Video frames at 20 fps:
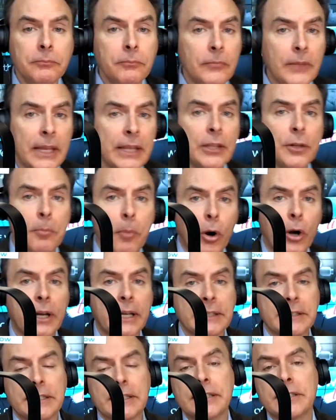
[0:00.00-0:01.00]
in the
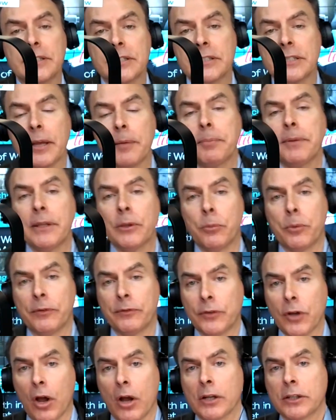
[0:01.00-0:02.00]
markets. And this is something that we've
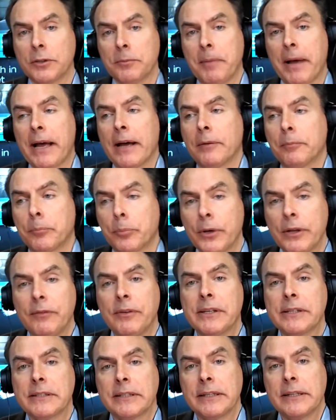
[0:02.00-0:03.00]
talked about
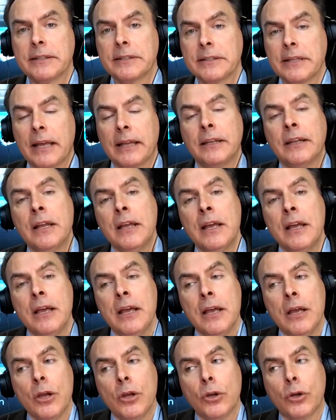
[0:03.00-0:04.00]
previously, is that
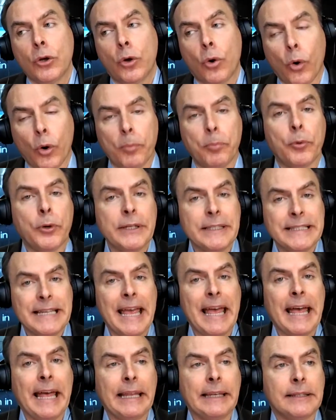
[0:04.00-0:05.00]
corporate
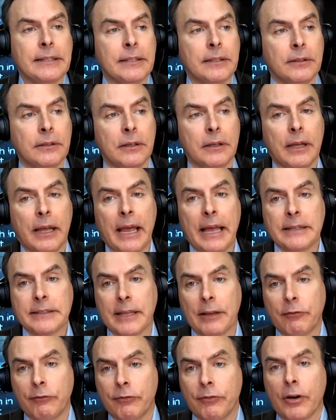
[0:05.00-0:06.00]
debt as
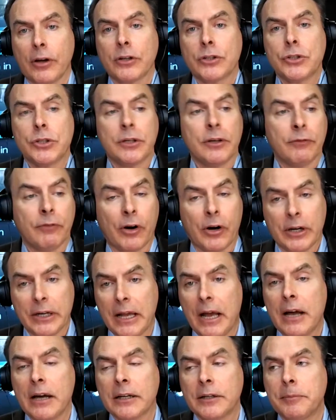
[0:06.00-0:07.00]
a function of our
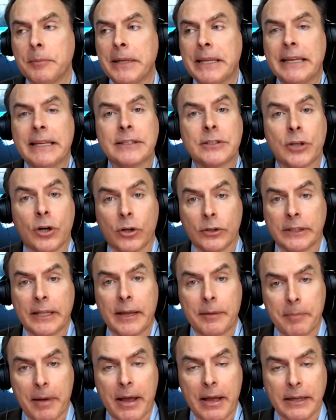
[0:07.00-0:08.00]
economy is at
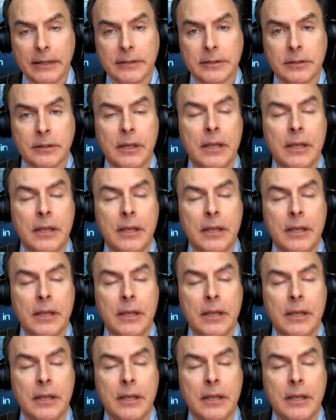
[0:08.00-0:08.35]
all-time highs.